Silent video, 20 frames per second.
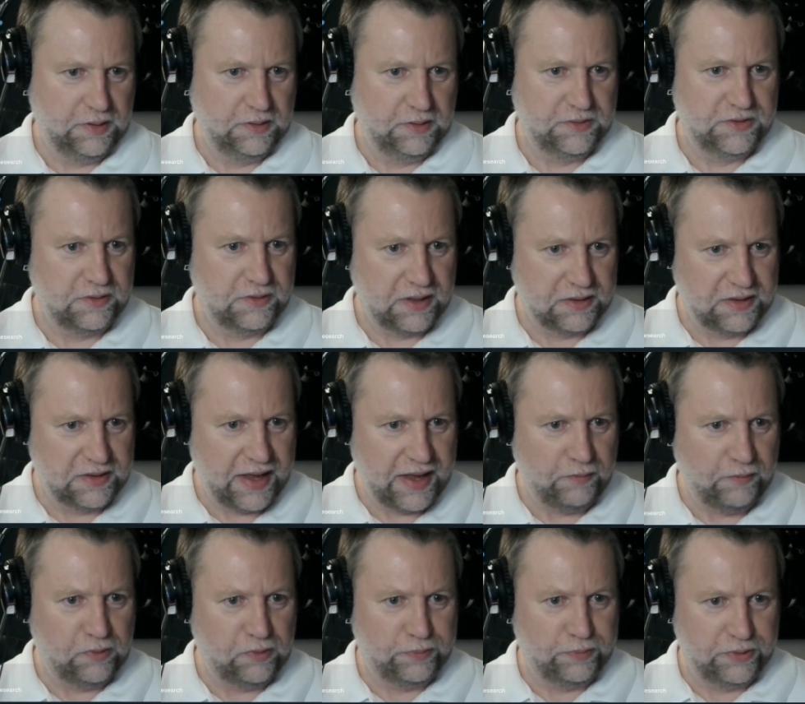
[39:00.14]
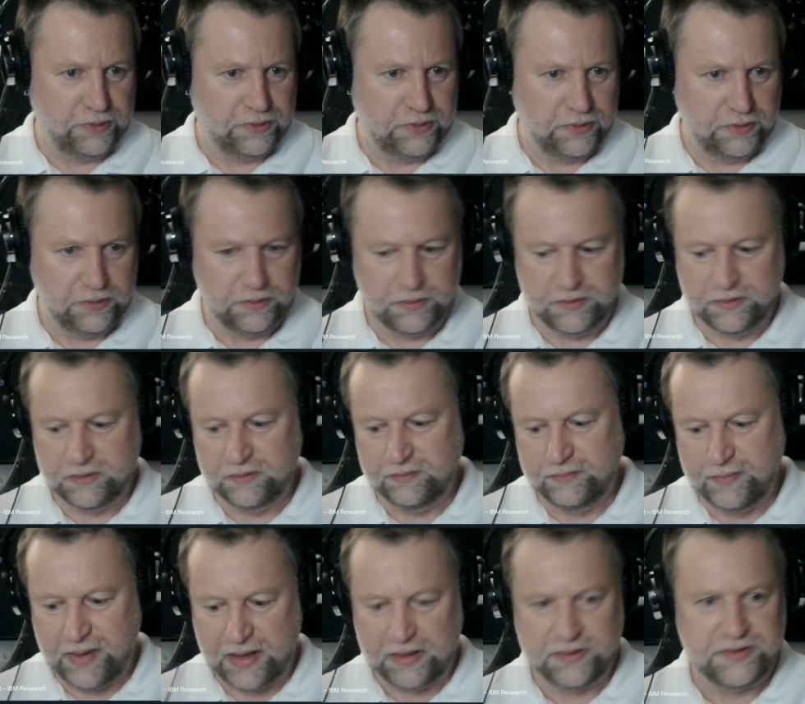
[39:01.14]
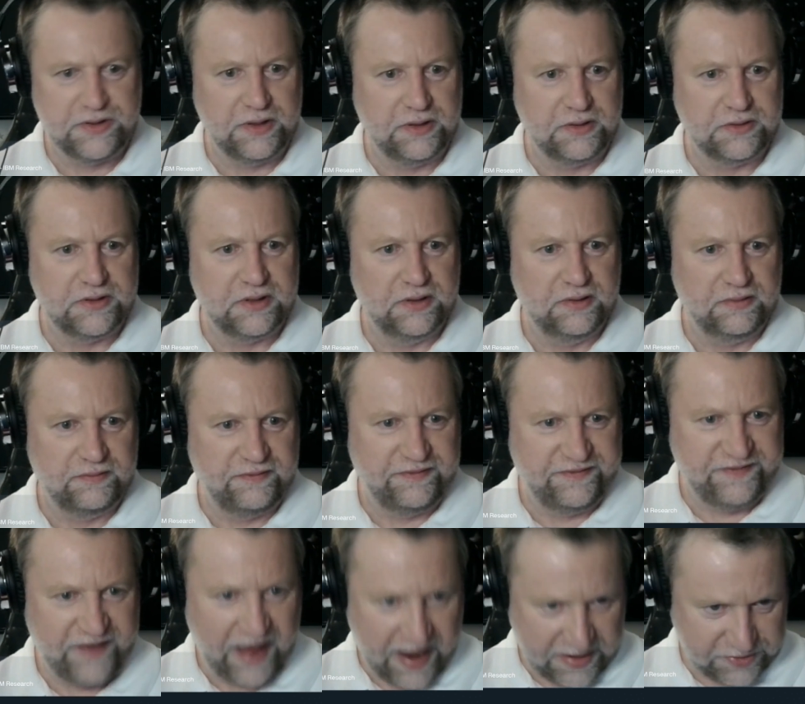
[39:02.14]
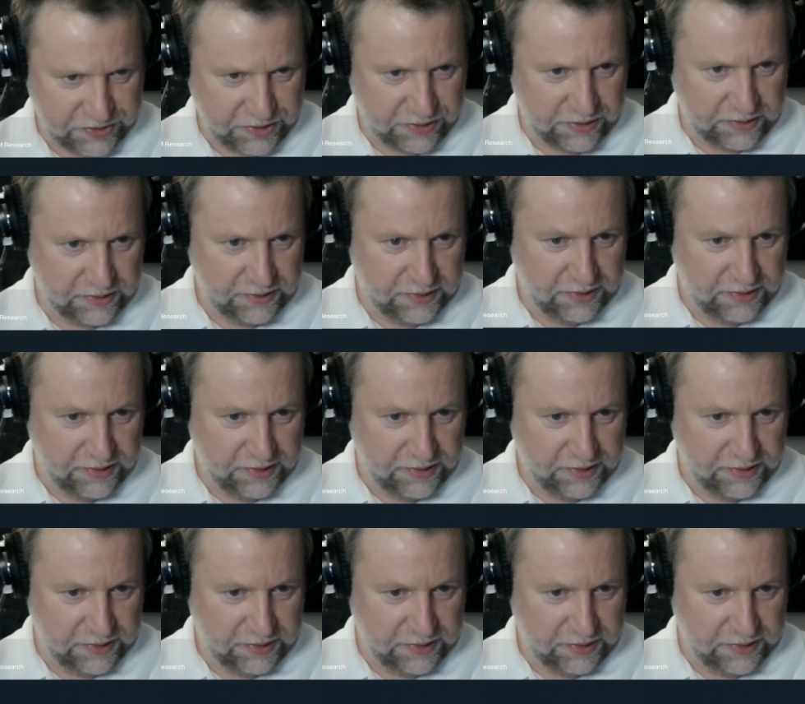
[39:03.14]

so that they will produce medicines faster.